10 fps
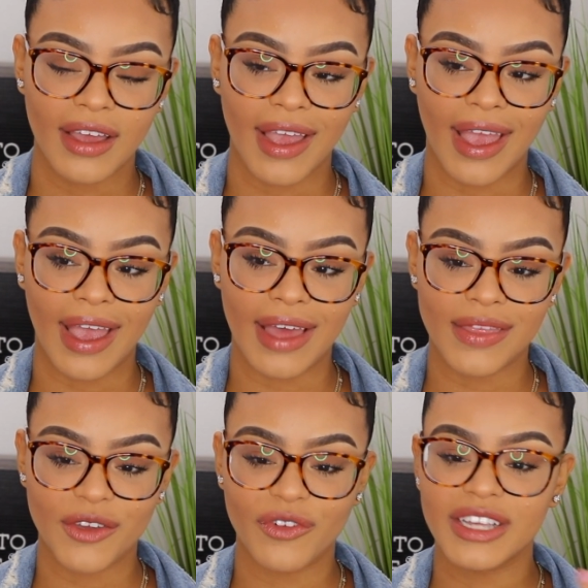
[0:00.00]

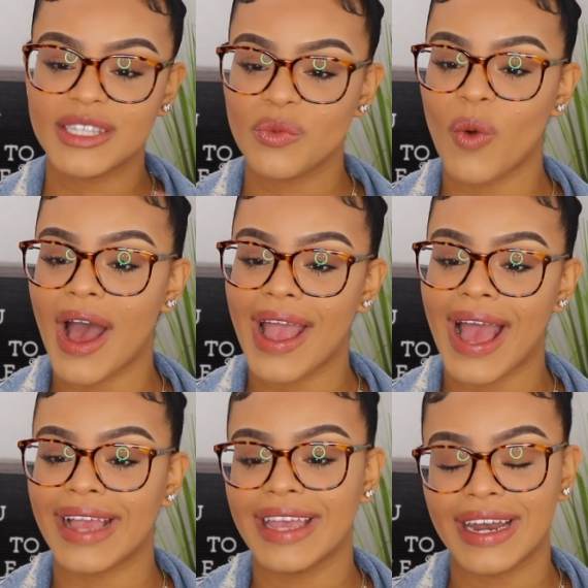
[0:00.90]
And the reason why
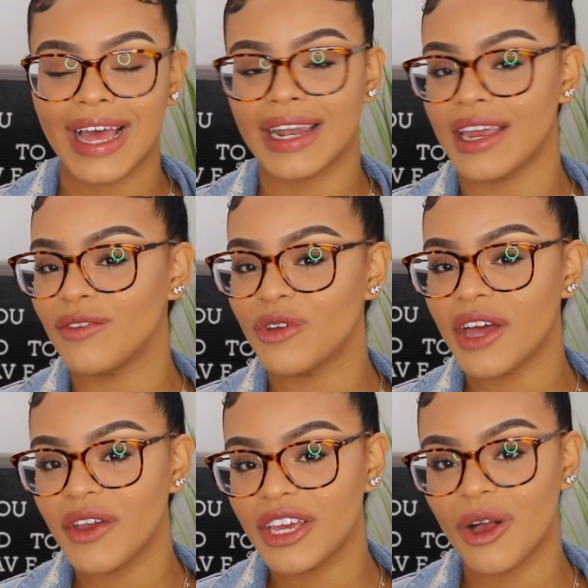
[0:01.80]
I cannot live
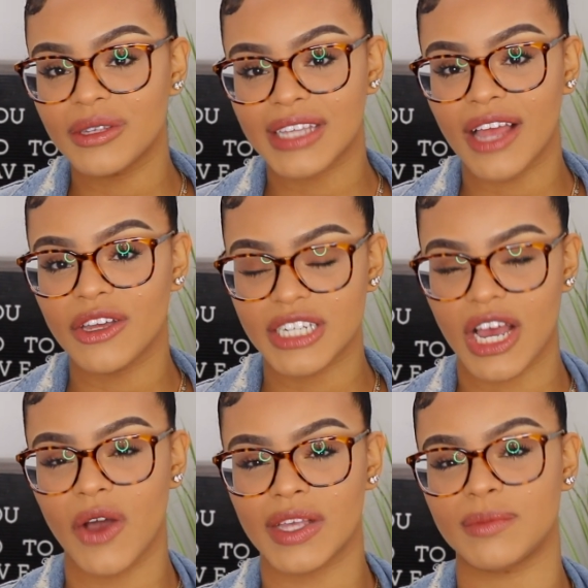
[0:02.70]
without Eco Styler
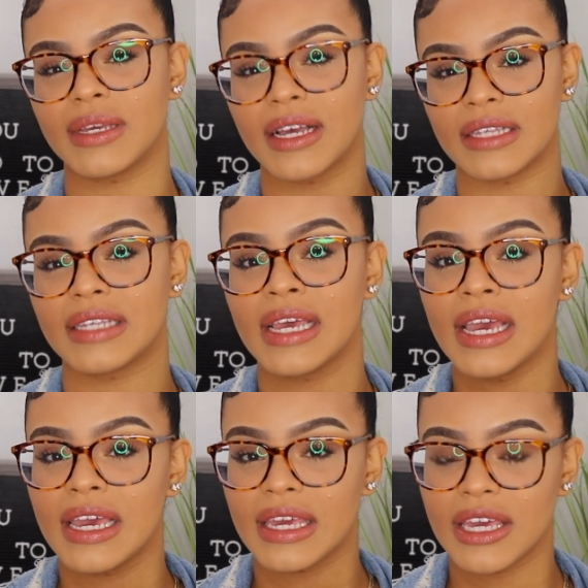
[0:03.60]
Gel is because
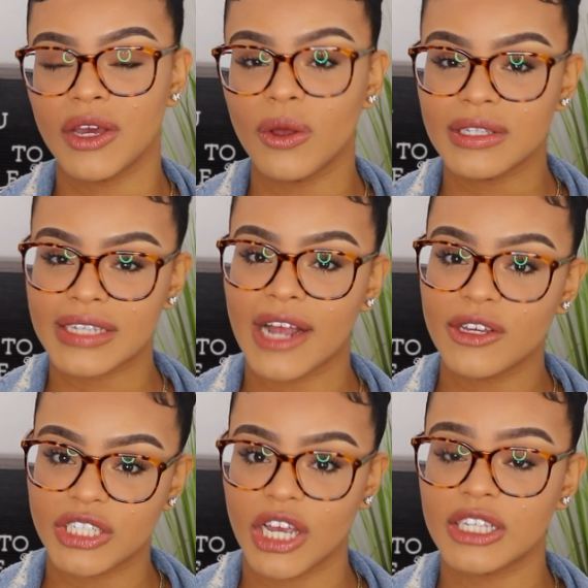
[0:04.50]
Eco
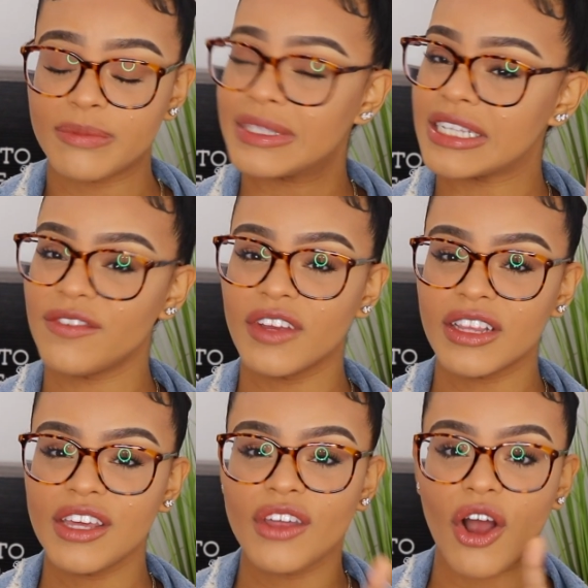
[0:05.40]
Styler Gel,
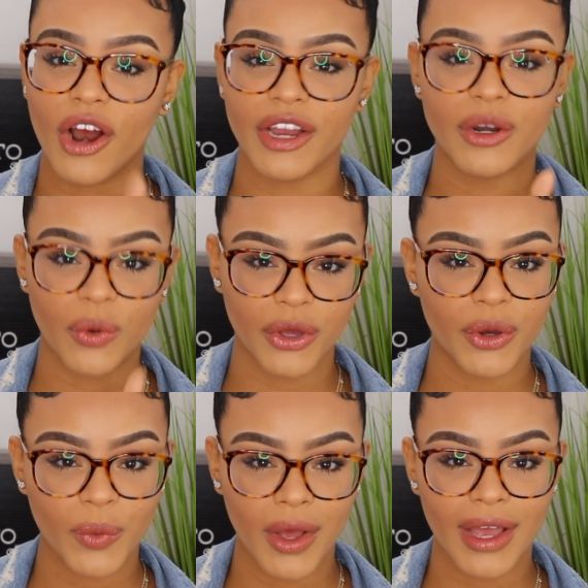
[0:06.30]
specifically the argan
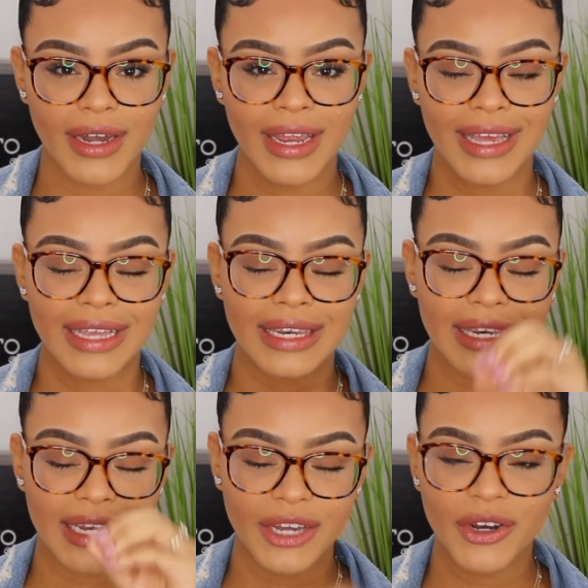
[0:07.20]
oil one,
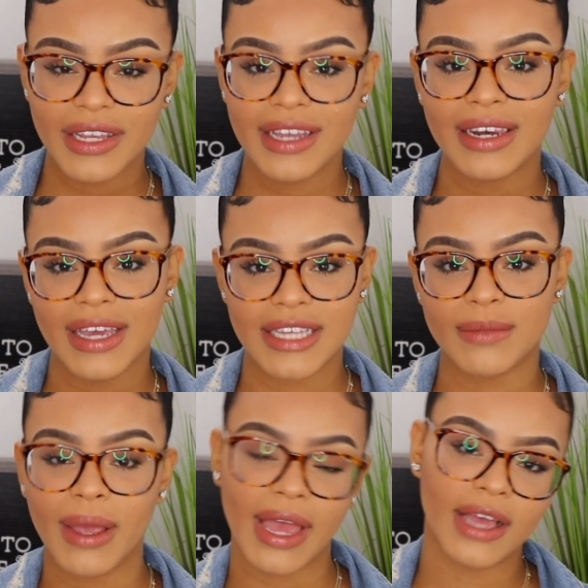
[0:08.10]
literally lays
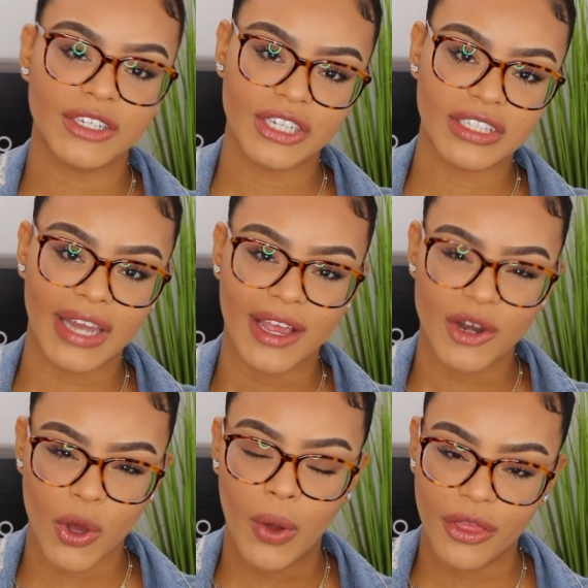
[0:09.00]
my edges like
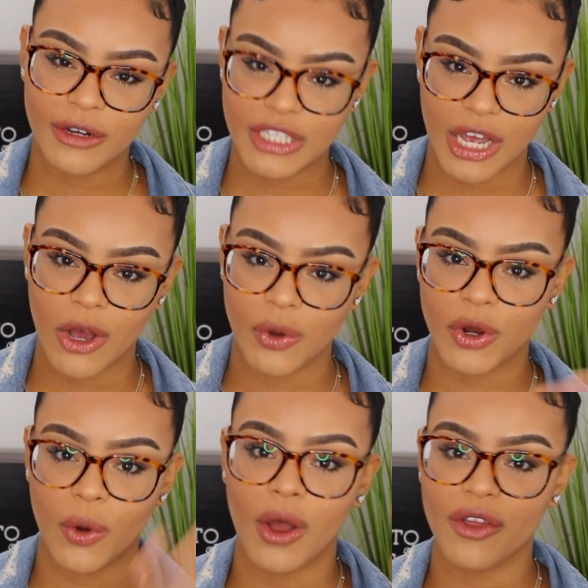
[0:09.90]
no other gel,
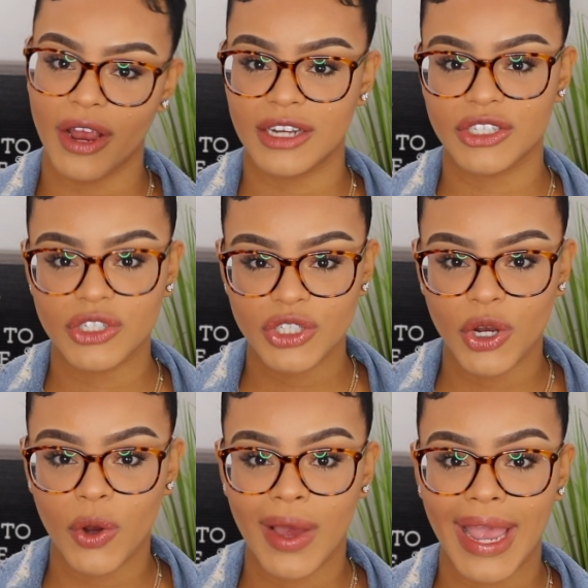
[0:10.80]
no other edge
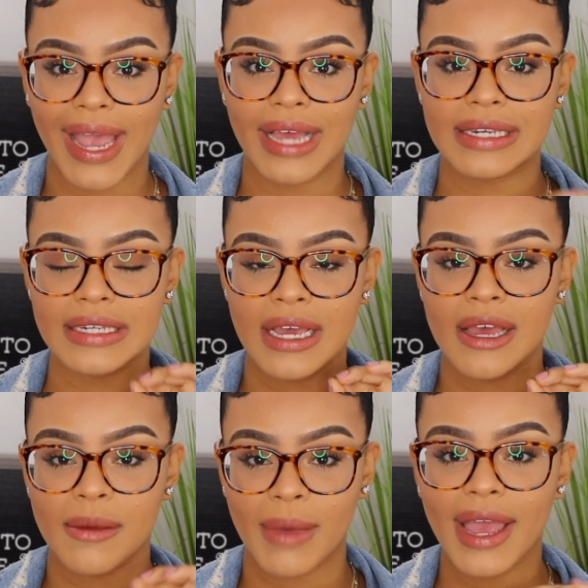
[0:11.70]
control, and
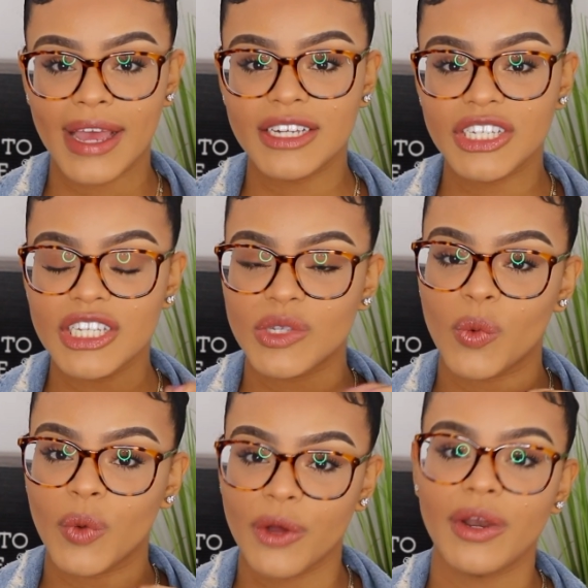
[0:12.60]
my edges
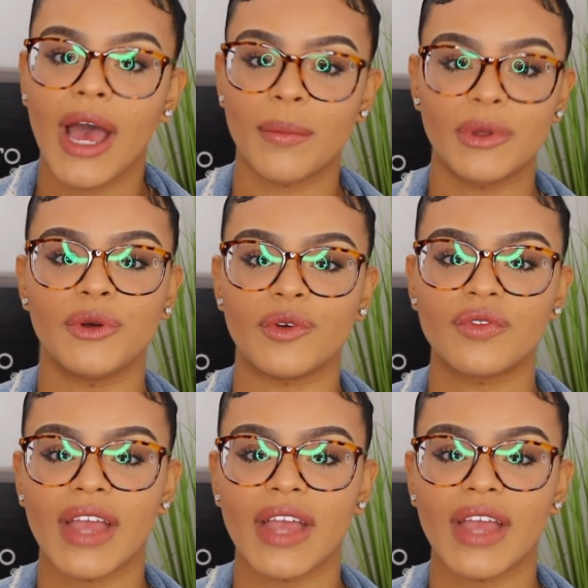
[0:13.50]
will not move.